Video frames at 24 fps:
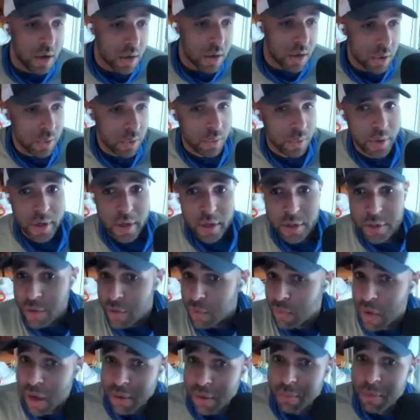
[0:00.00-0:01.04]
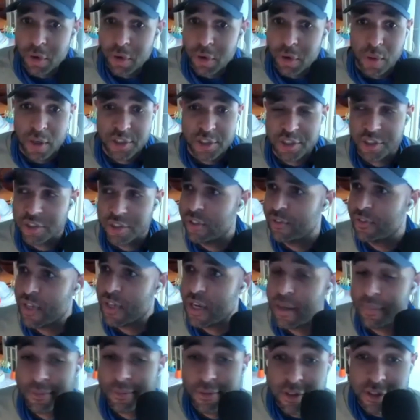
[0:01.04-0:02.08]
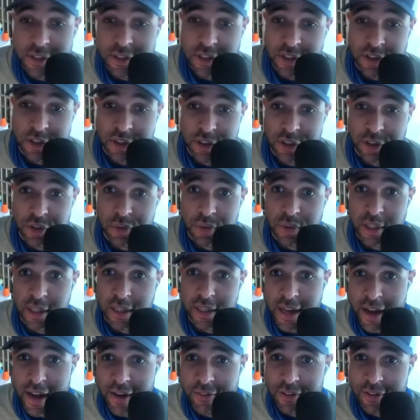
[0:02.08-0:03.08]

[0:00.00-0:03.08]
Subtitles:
We could do one more question. Do you have time, Christie, or you like have a...